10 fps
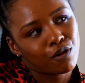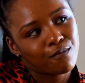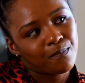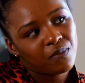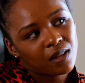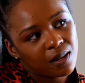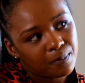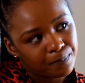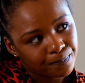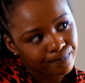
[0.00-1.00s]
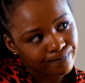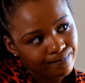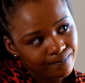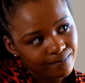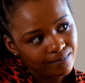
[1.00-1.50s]
so.
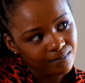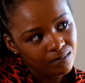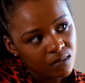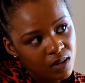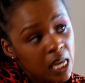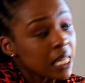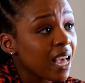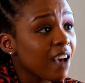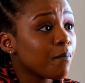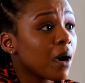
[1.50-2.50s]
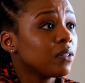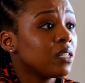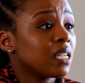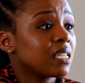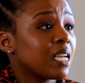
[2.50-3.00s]
They have power
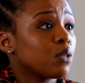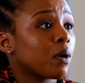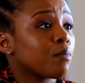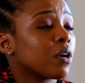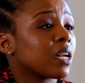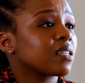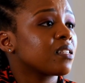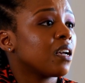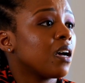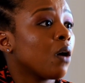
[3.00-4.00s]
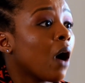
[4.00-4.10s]
to dictate what products,